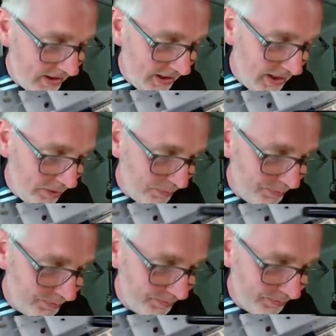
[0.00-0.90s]

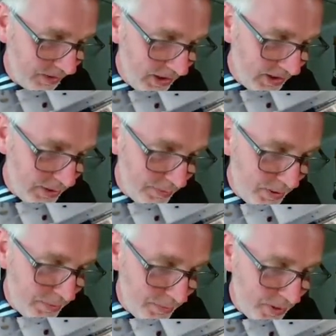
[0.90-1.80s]
Um, the,
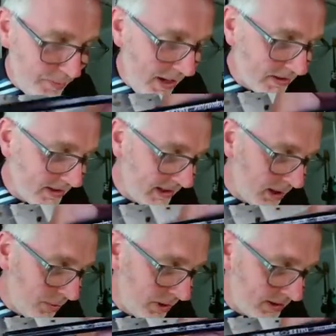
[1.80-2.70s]
the the best thing
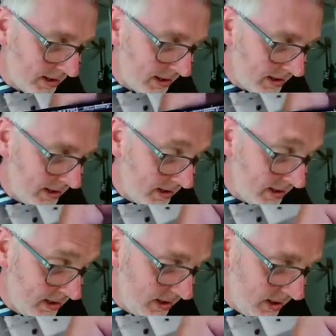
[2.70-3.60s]
about it
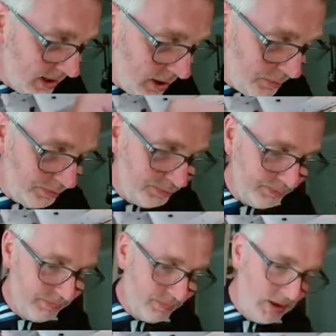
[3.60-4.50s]
um,
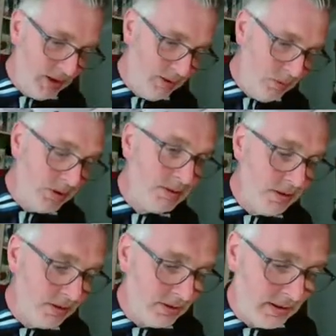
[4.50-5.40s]
was
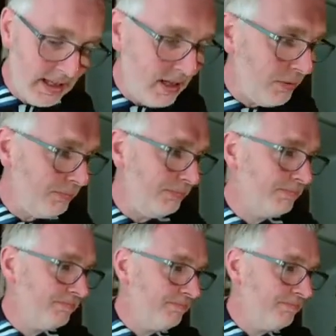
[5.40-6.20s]
just the um,